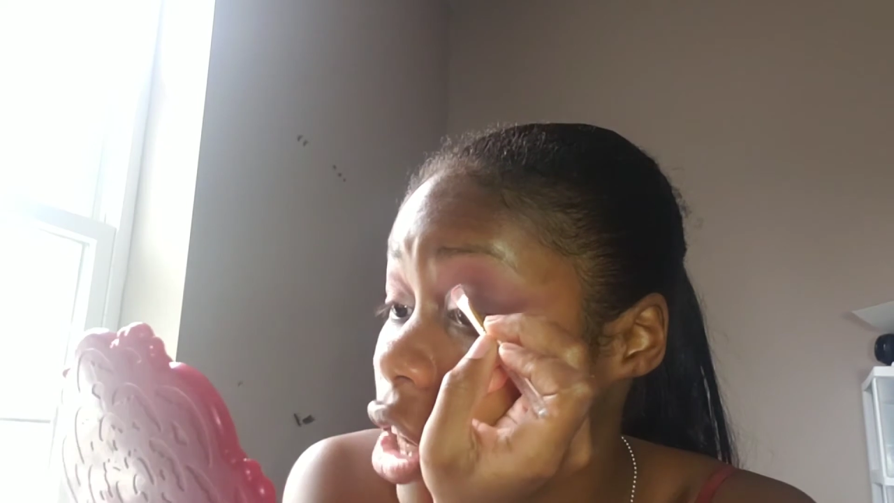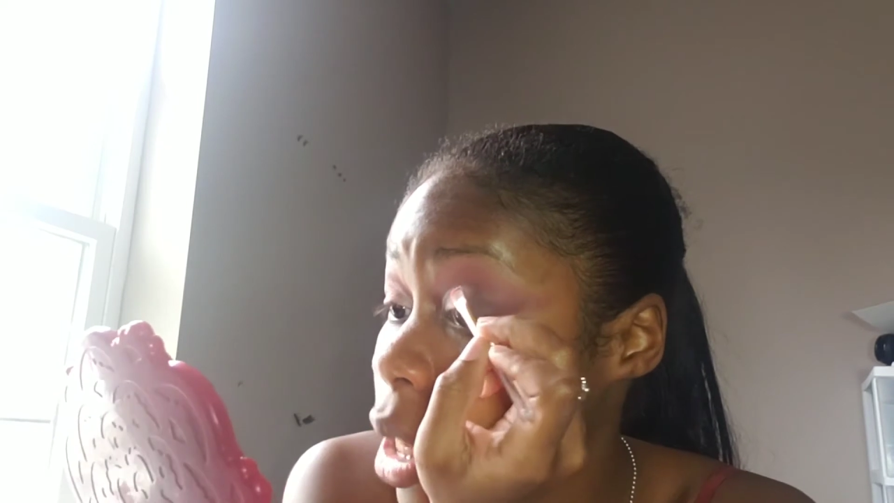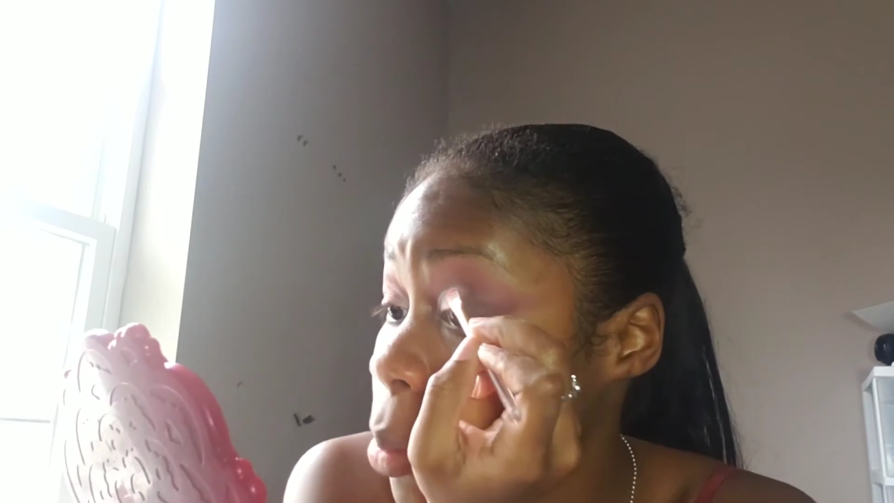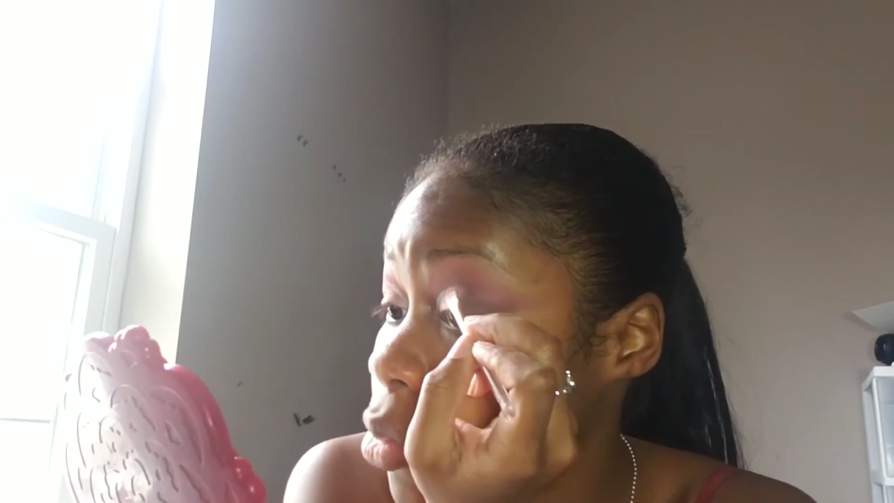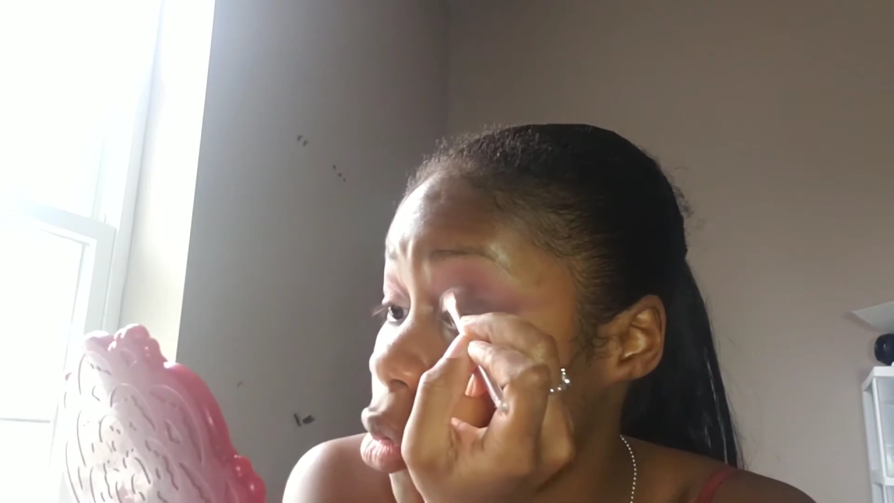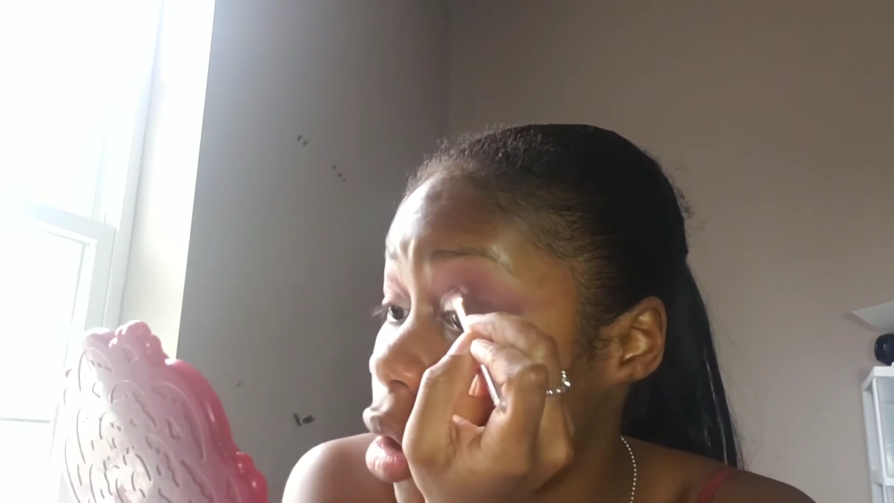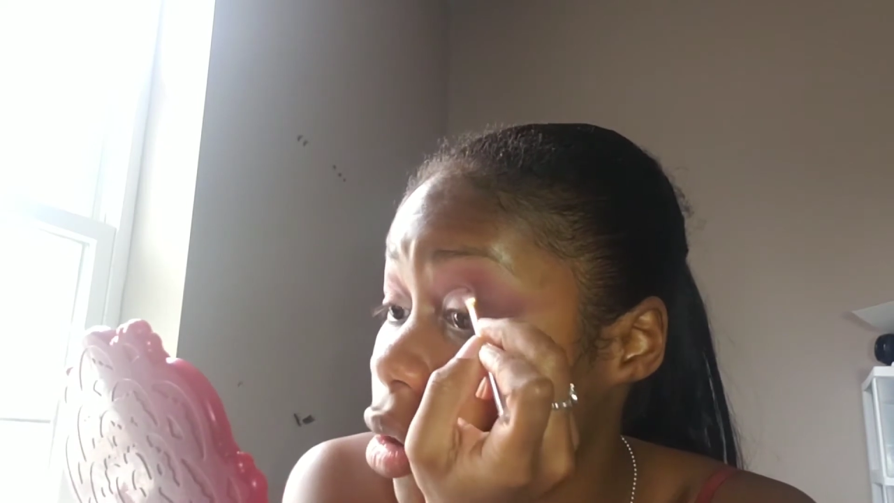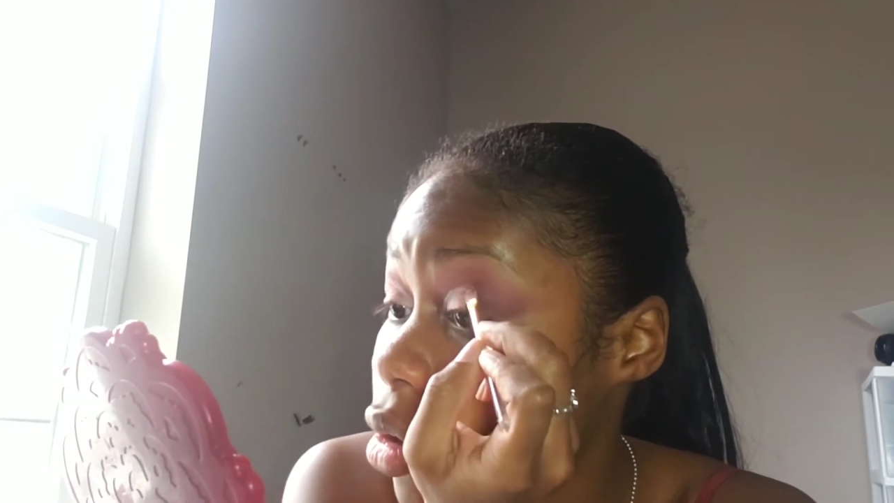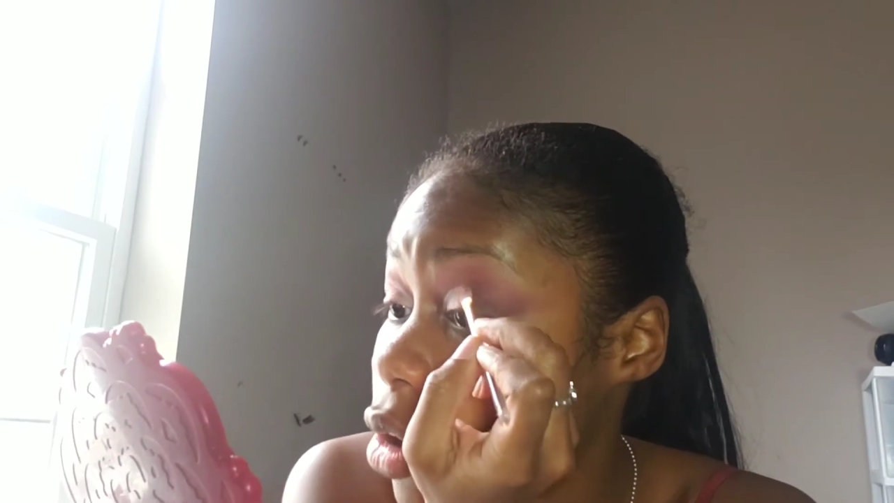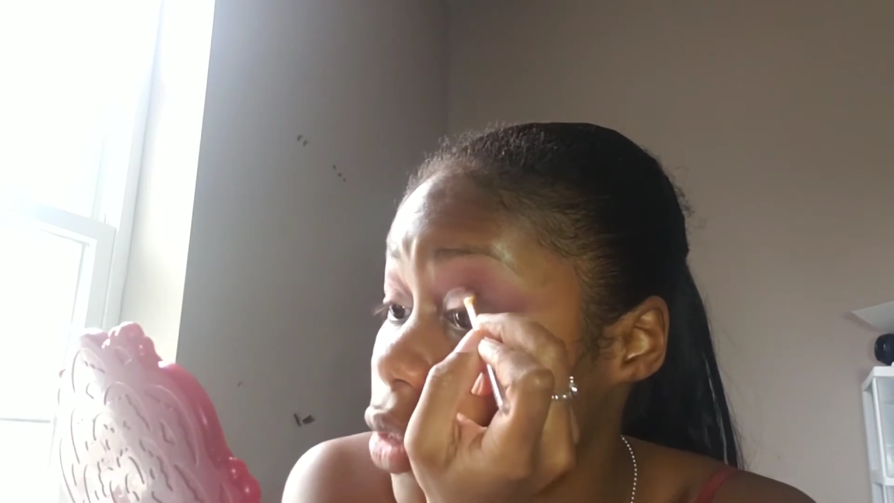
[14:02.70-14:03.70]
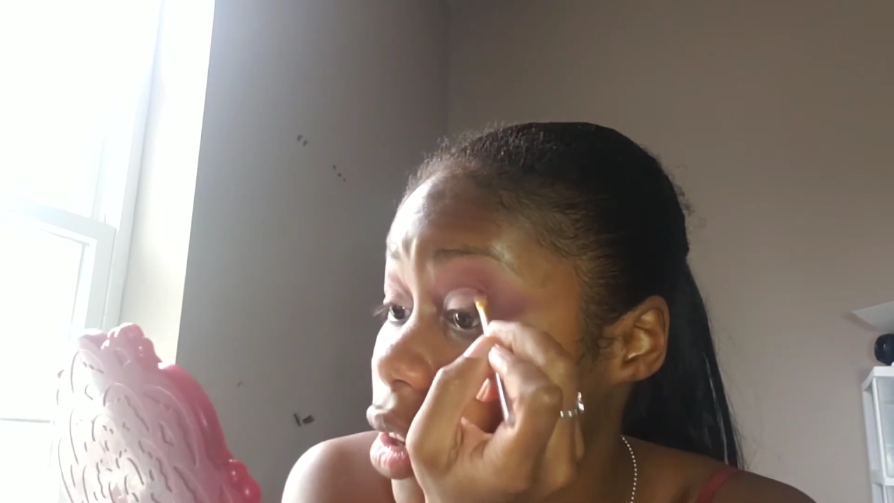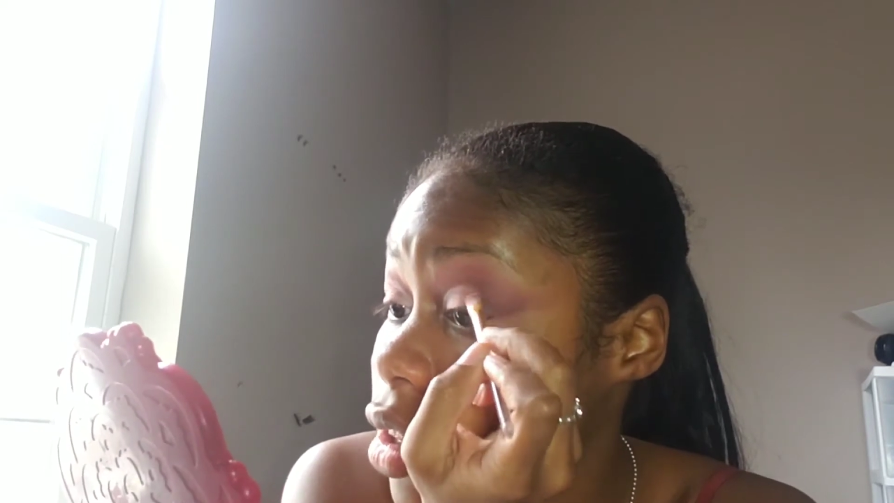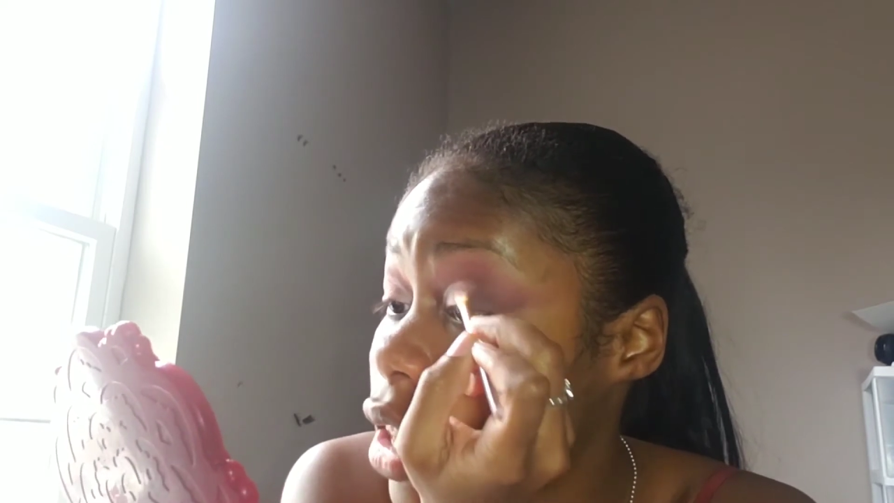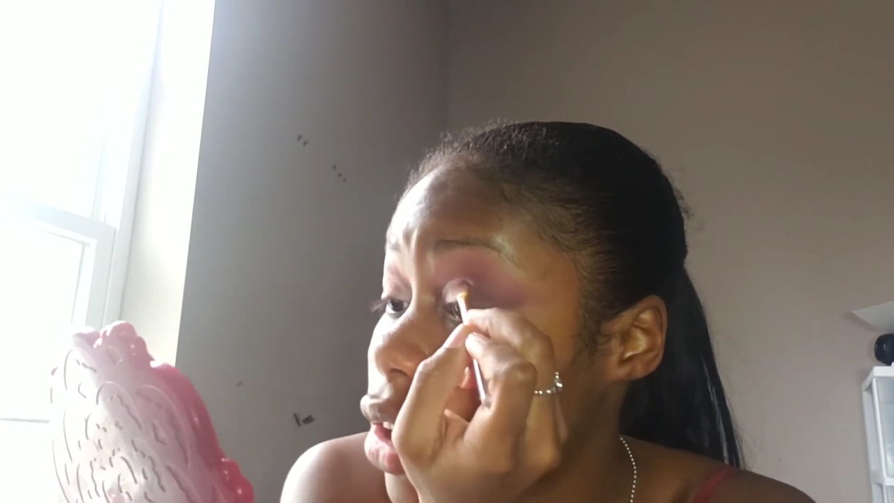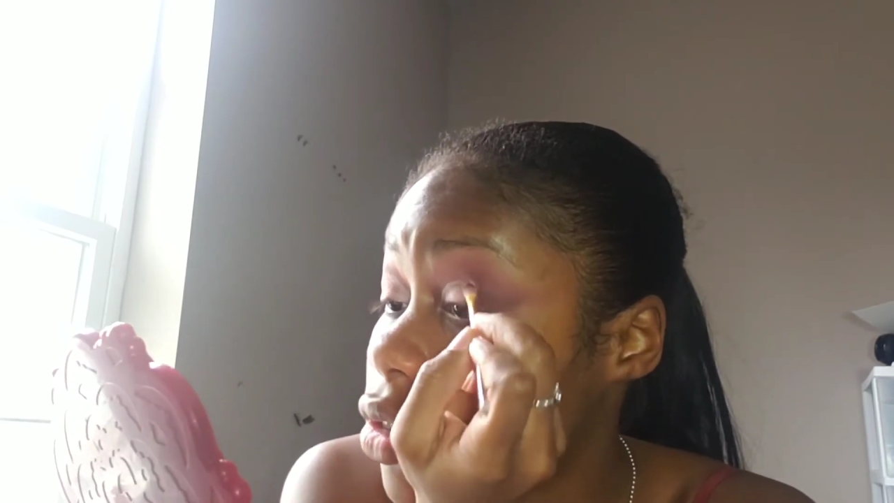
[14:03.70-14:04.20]
James, or I don't know if they
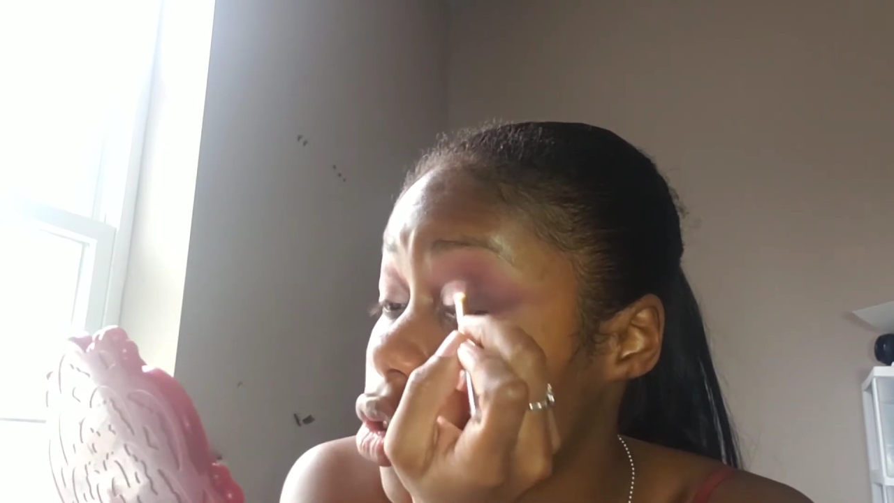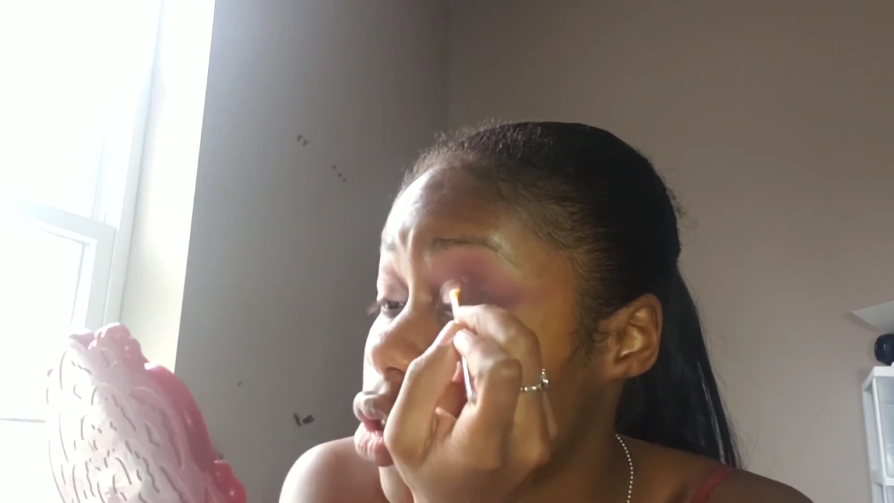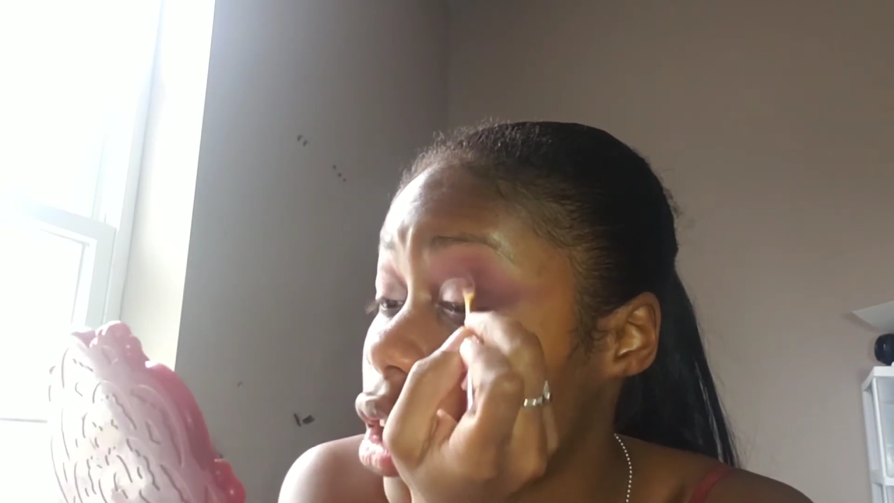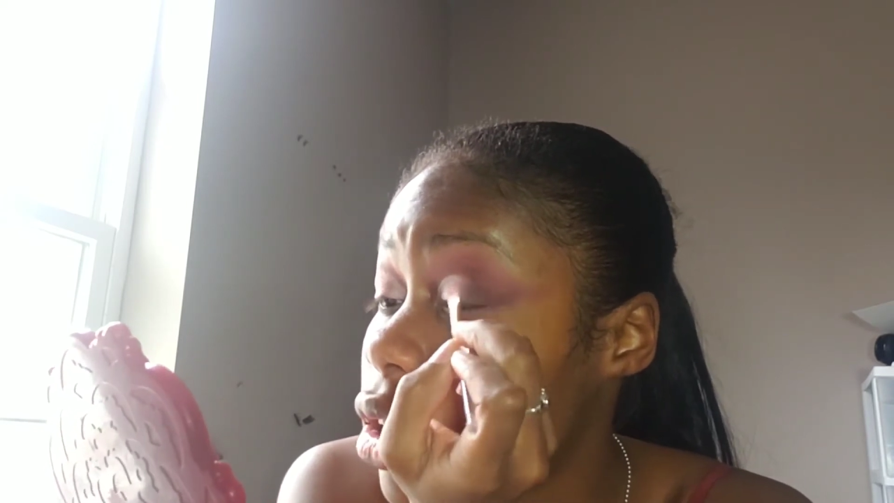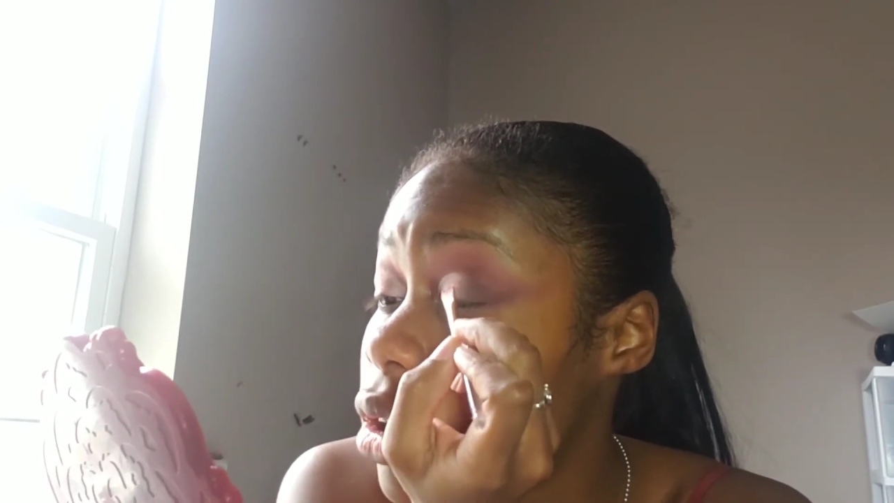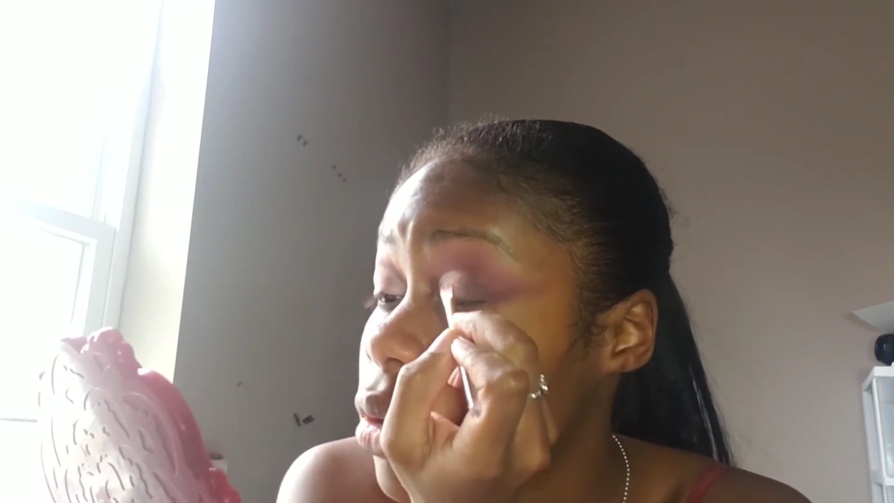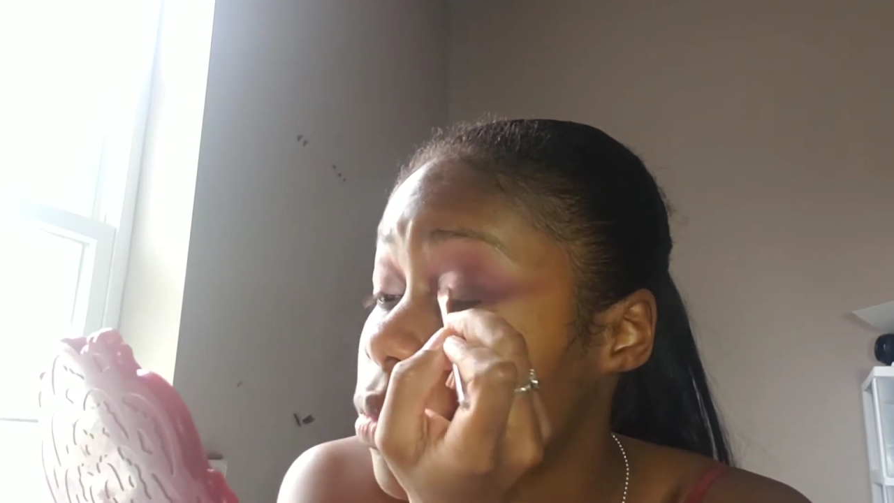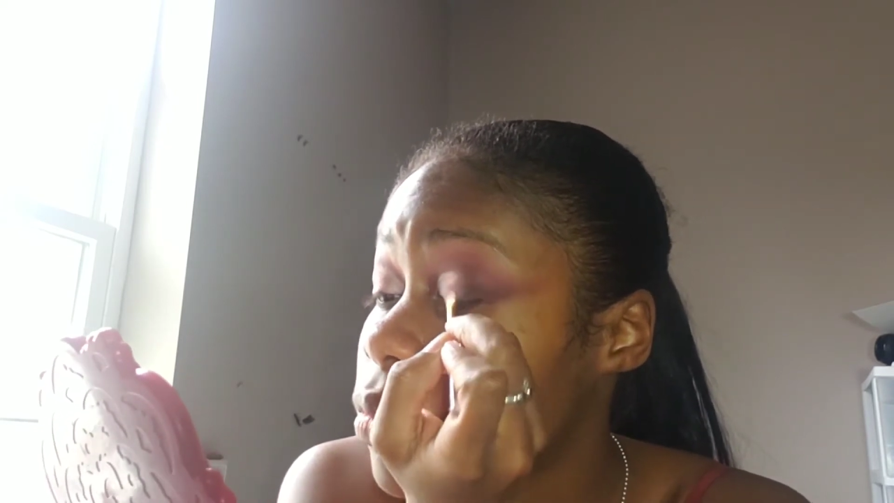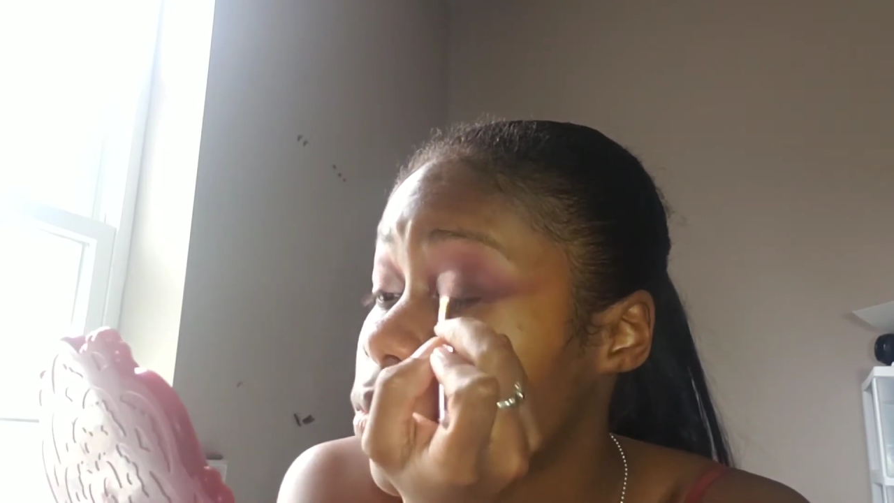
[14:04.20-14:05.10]
did that because we were trying to